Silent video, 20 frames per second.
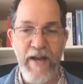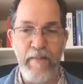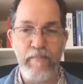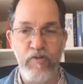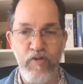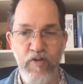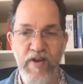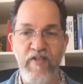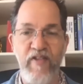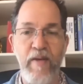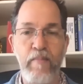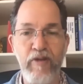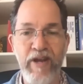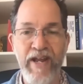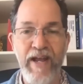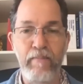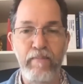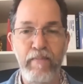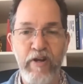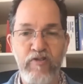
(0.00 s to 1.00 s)
roots, so they bring
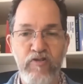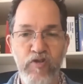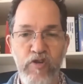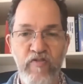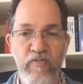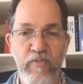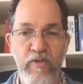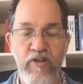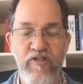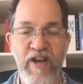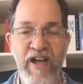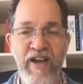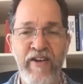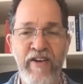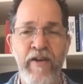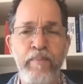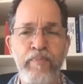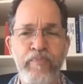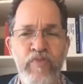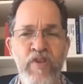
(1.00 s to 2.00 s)
up minerals from the ground.
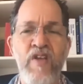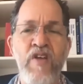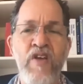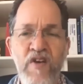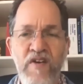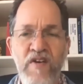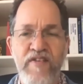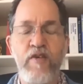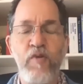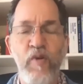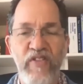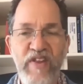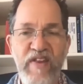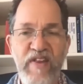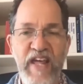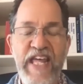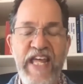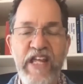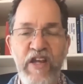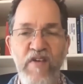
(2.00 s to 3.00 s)
So you want this
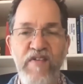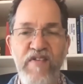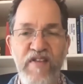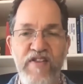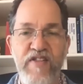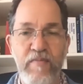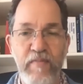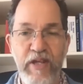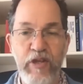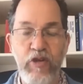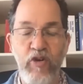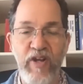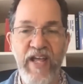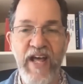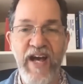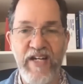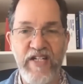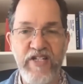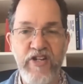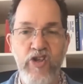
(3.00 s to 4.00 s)
ecosystem in your
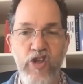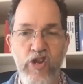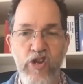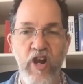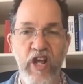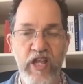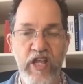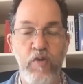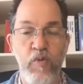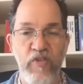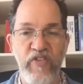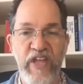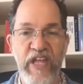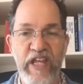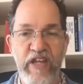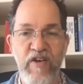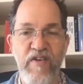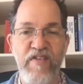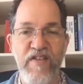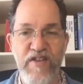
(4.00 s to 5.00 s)
gut, just like you want the
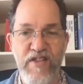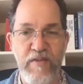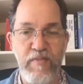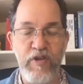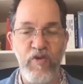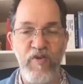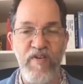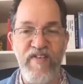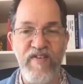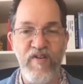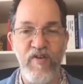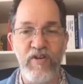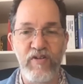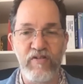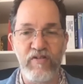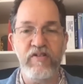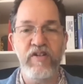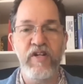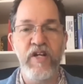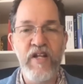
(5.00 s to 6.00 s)
ecosystem in your
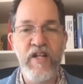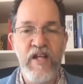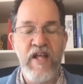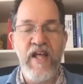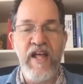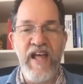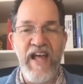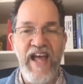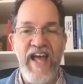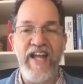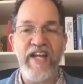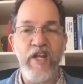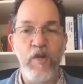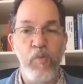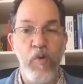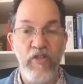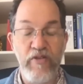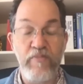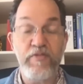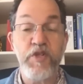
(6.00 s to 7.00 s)
soil, and you
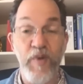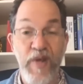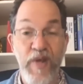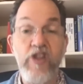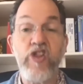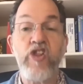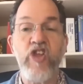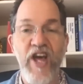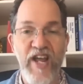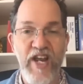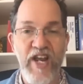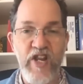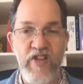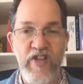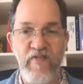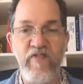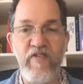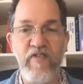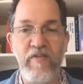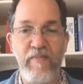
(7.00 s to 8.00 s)
want them to exchange
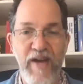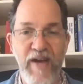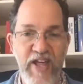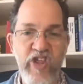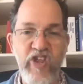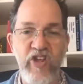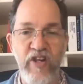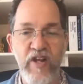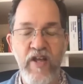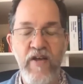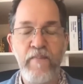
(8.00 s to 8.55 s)
information.